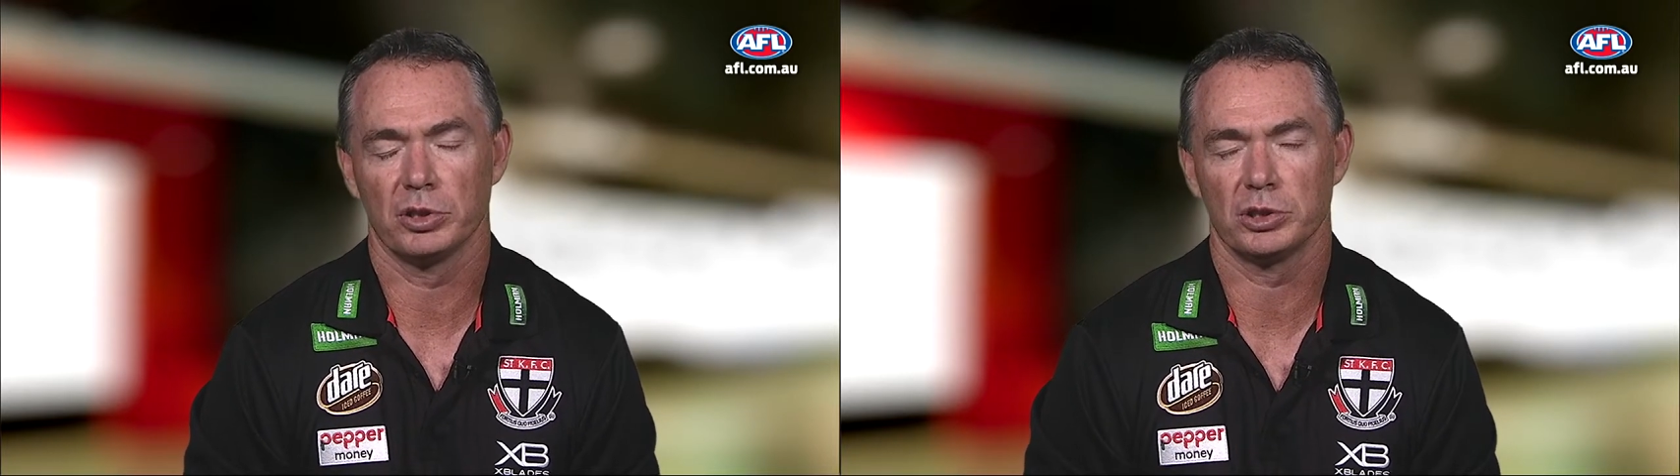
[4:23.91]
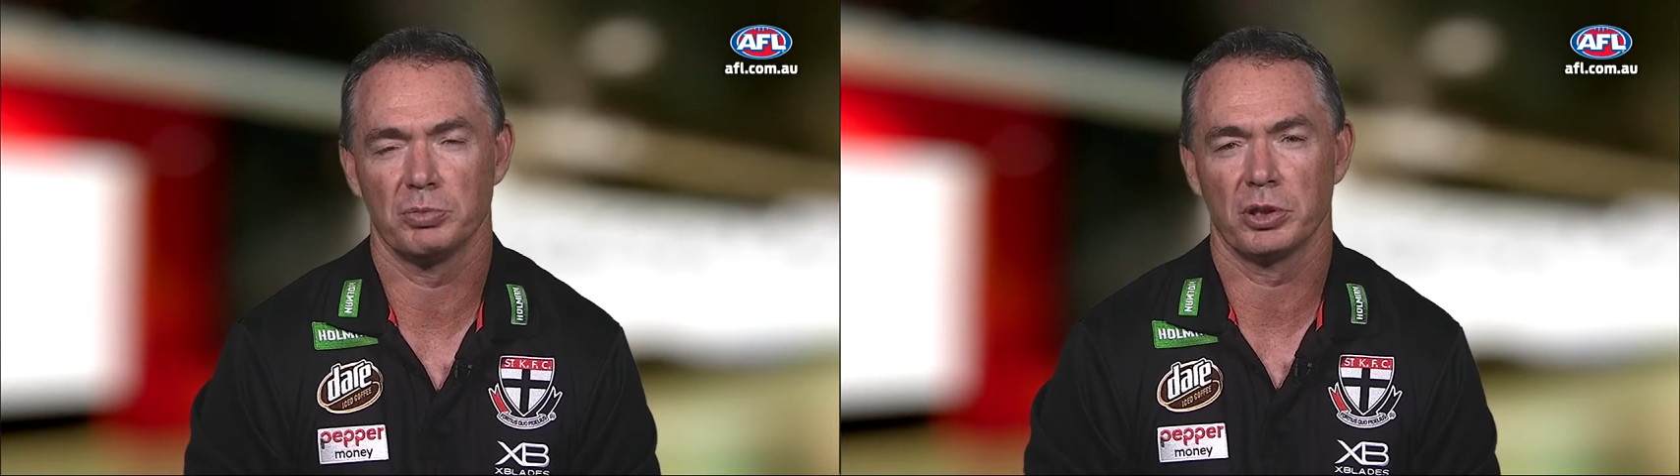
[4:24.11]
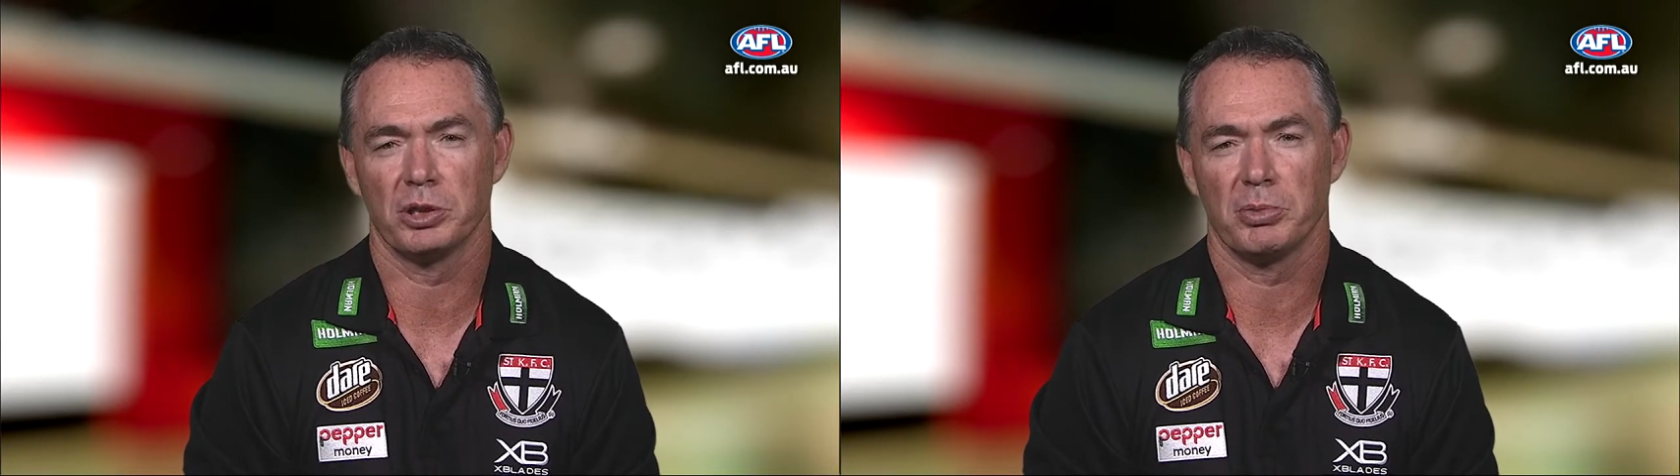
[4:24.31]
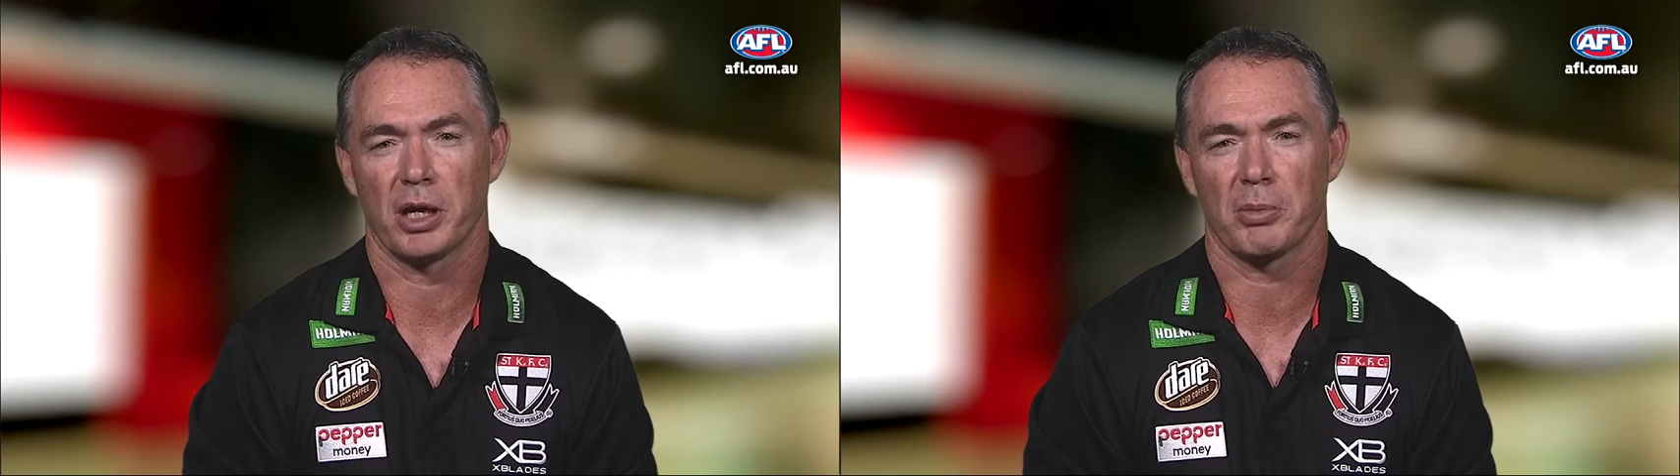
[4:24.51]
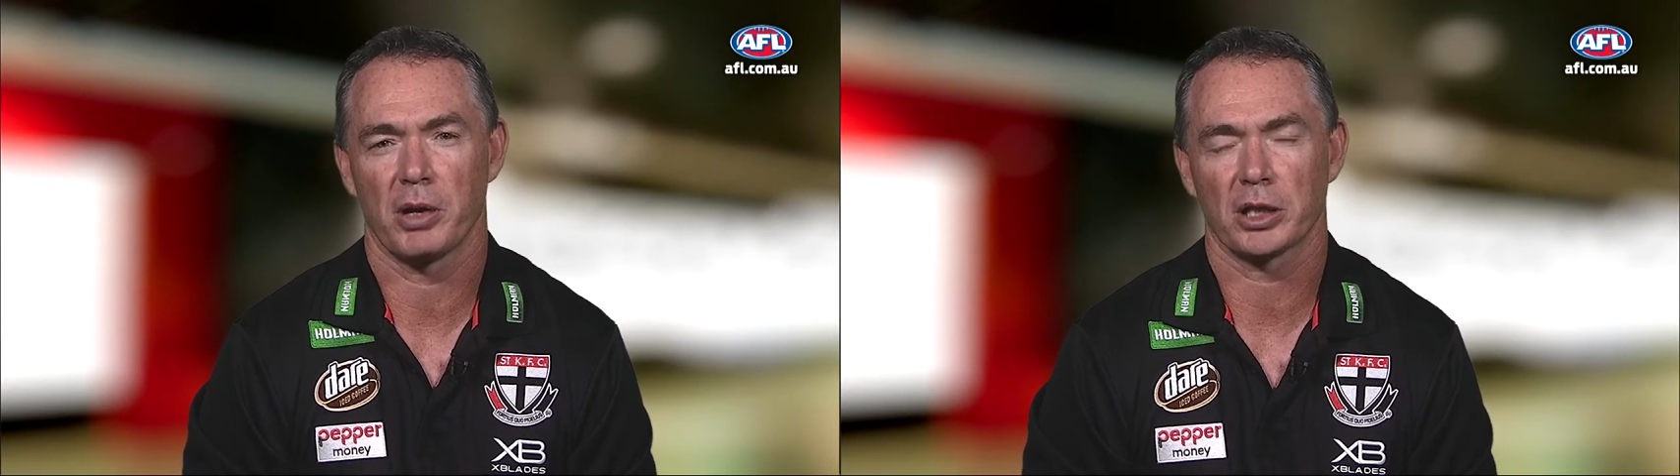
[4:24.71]
his ability to be
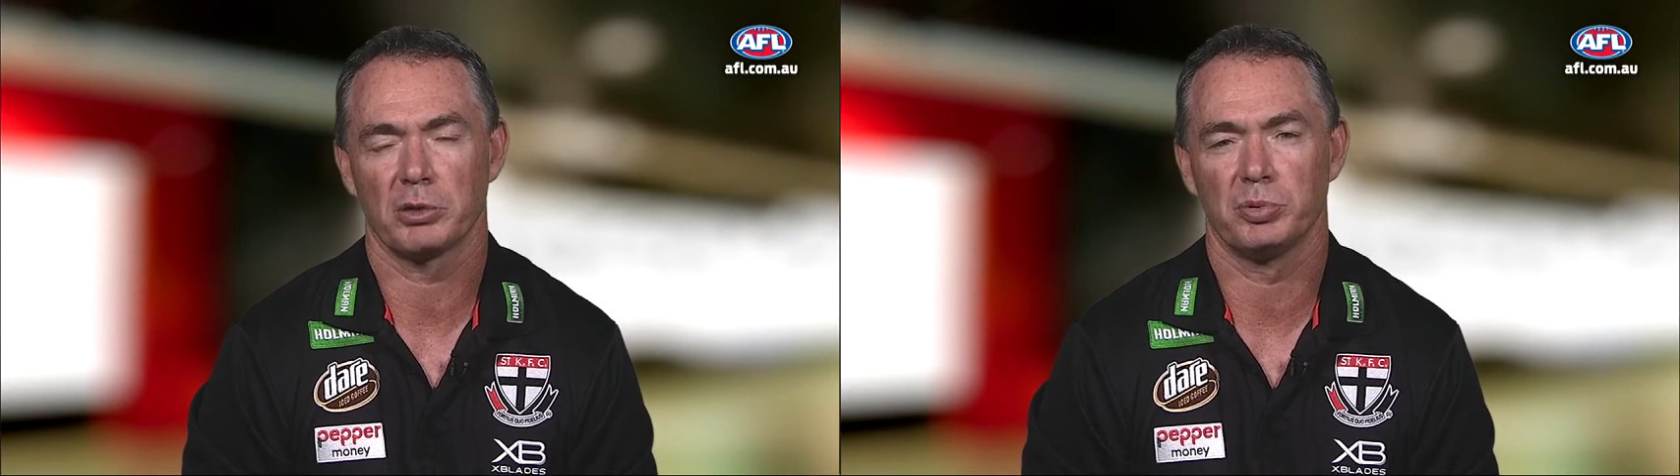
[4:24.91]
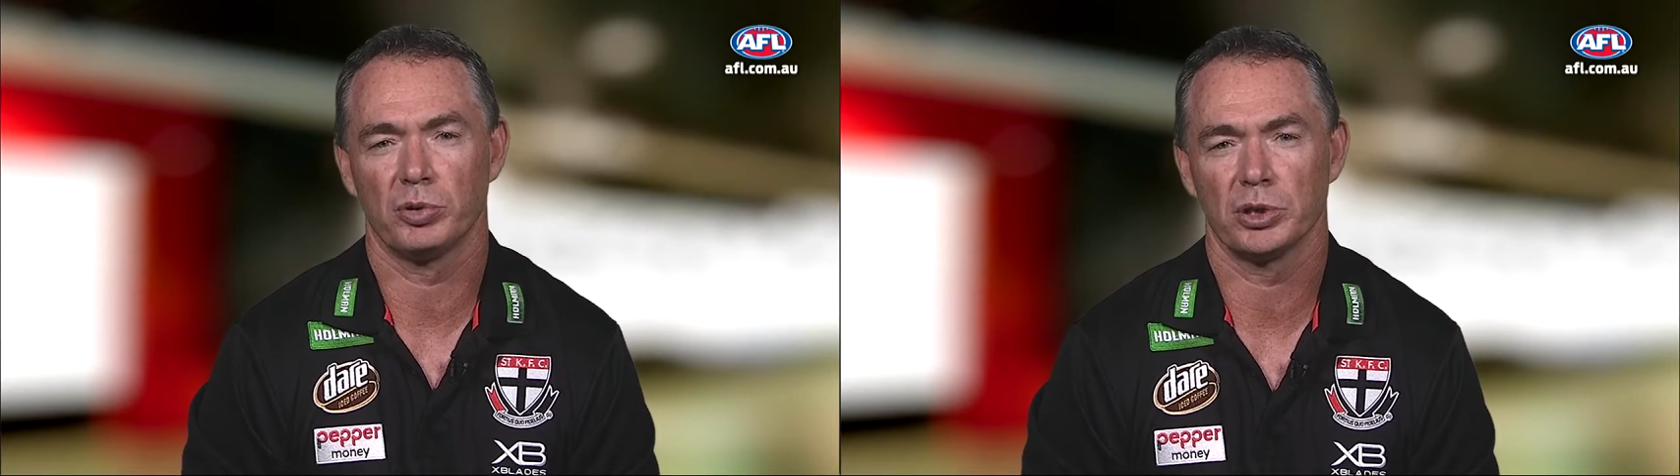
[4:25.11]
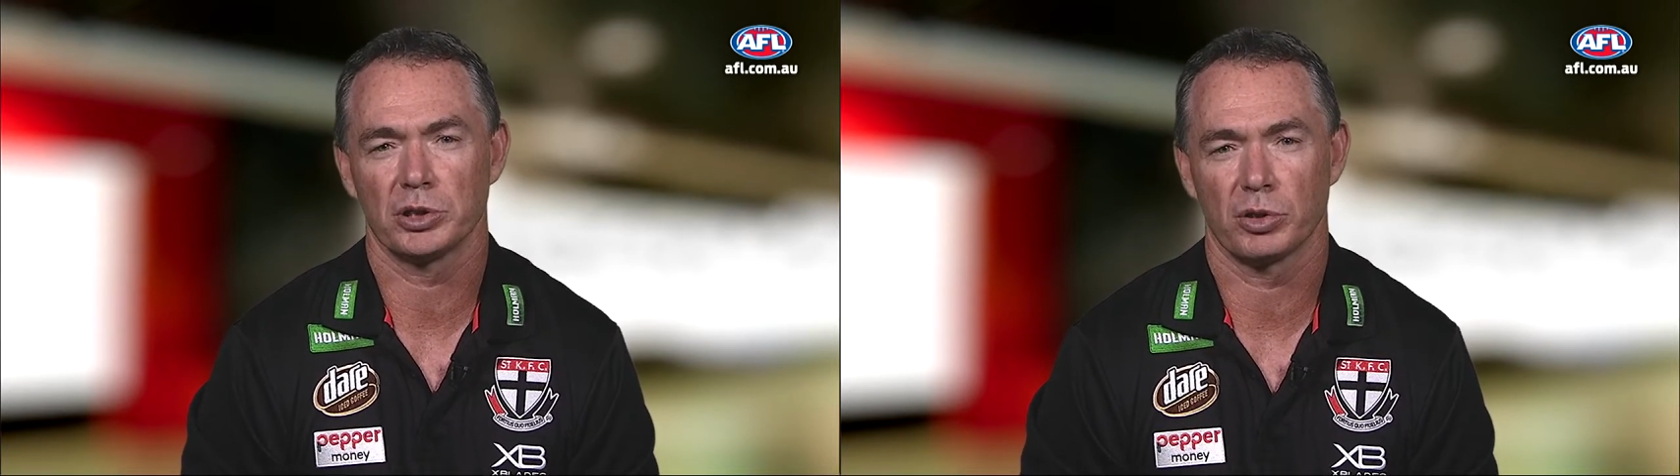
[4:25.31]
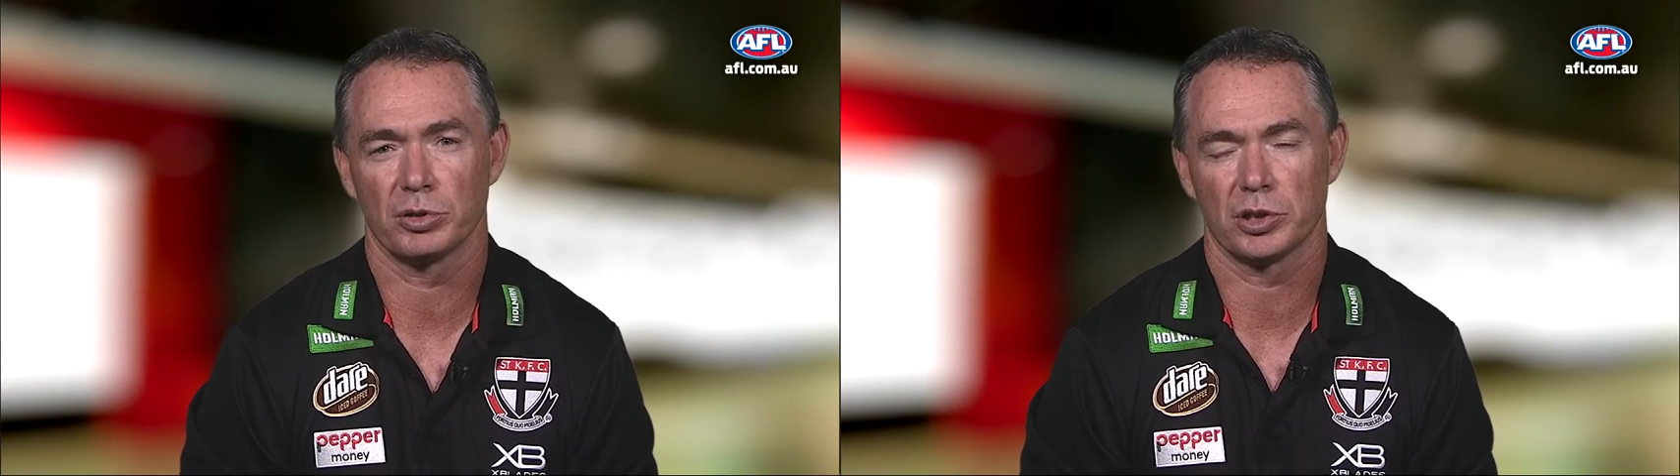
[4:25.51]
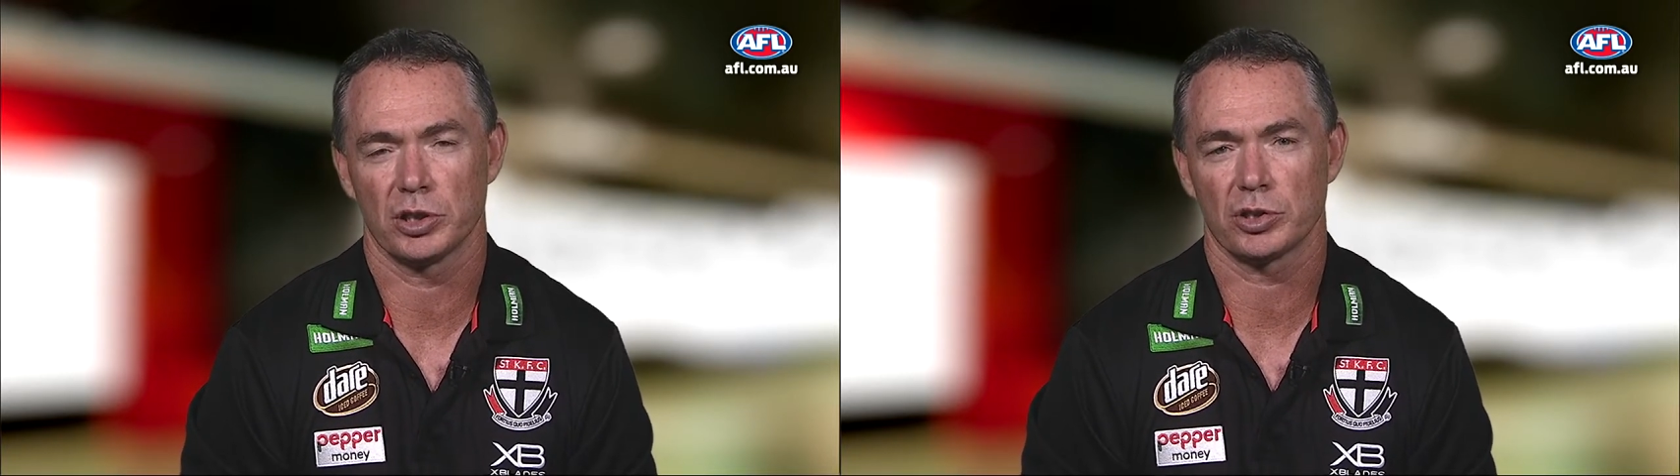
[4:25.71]
able to mark the ball in
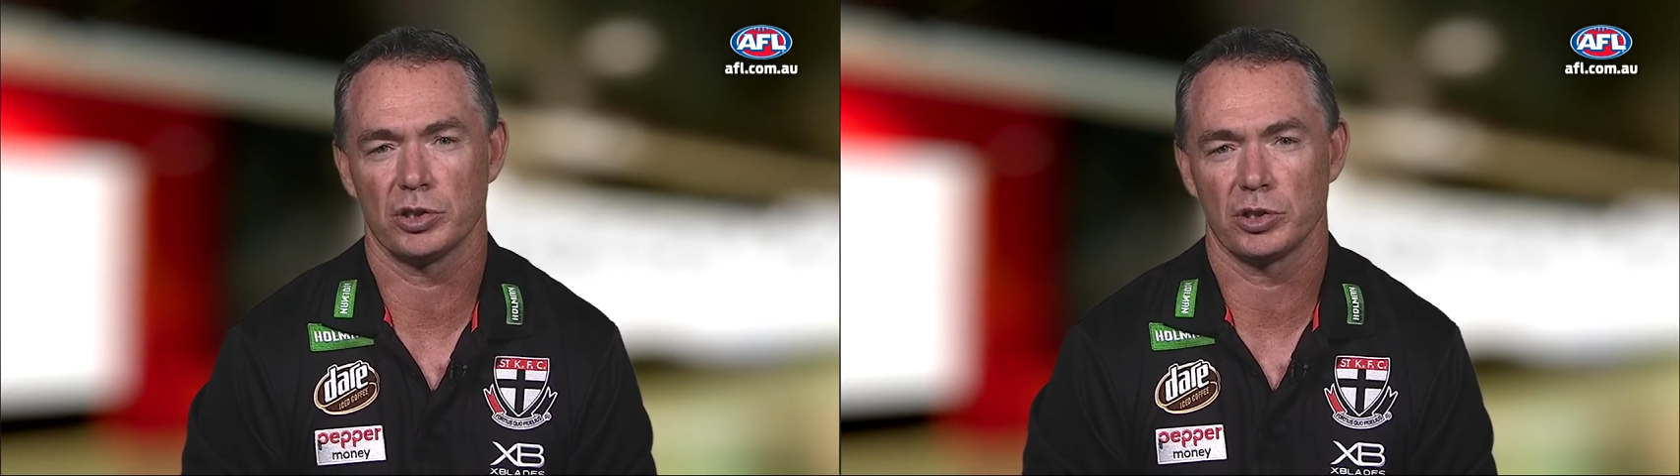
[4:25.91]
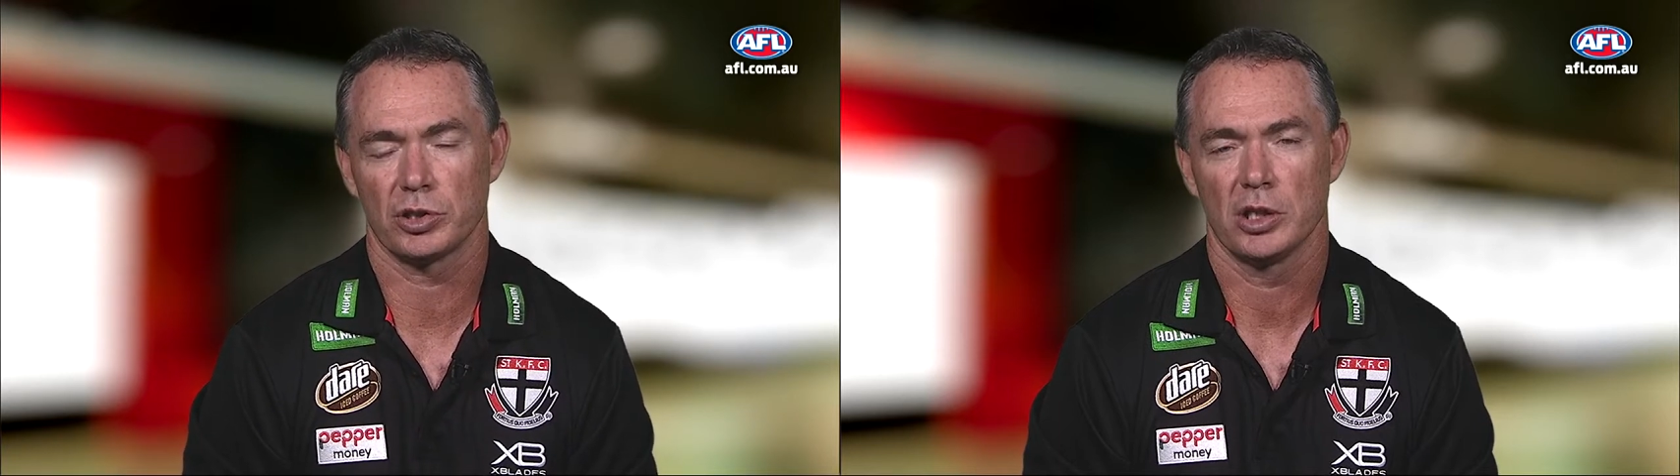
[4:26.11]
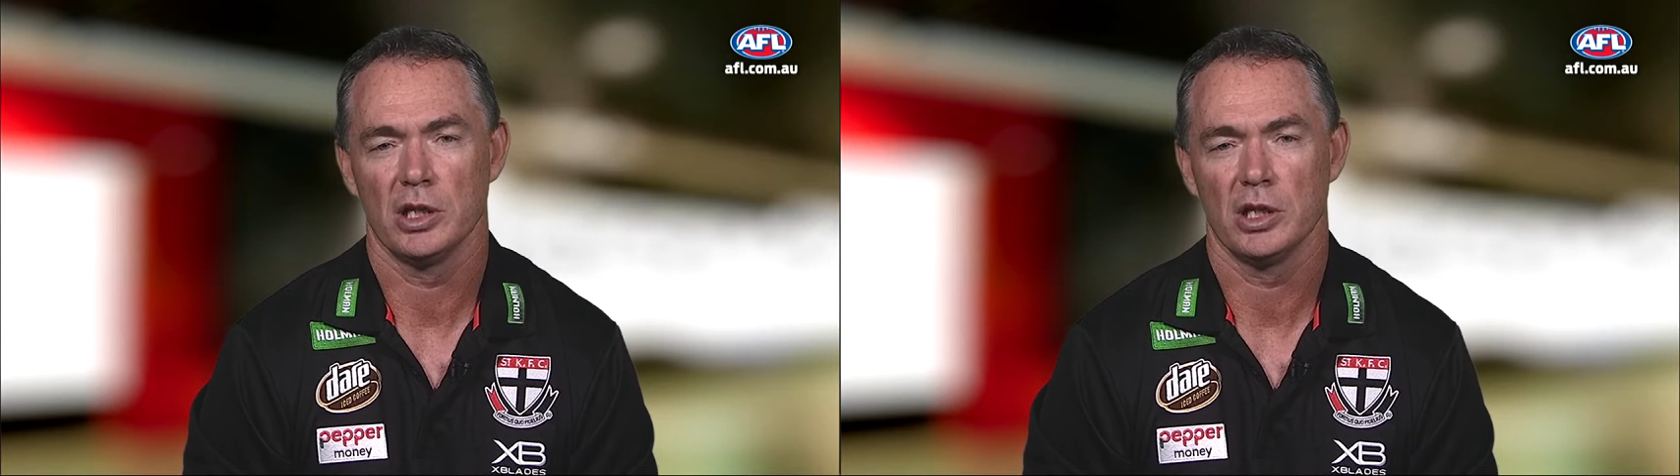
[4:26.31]
contest is,